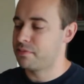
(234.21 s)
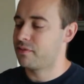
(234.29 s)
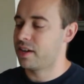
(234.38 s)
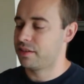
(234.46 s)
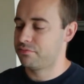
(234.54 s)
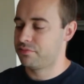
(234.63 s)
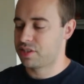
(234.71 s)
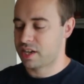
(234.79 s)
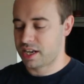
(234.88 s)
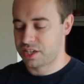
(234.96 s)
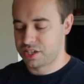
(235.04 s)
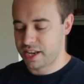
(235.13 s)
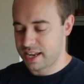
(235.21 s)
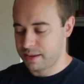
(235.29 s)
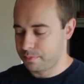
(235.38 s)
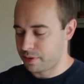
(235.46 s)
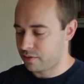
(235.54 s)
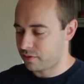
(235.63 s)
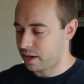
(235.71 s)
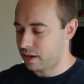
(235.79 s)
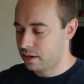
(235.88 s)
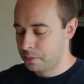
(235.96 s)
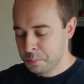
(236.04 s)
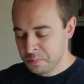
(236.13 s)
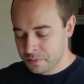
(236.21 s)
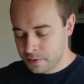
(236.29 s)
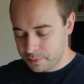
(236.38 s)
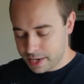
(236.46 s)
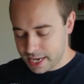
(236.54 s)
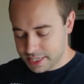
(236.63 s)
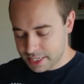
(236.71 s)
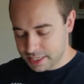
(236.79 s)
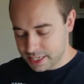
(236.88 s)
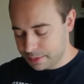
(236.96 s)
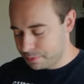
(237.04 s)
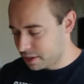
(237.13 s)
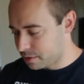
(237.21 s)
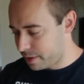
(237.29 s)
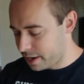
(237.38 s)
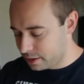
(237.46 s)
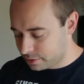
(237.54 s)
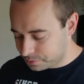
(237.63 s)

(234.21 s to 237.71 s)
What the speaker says: I've got Scotch tape and I've got masking tape, doesn't matter.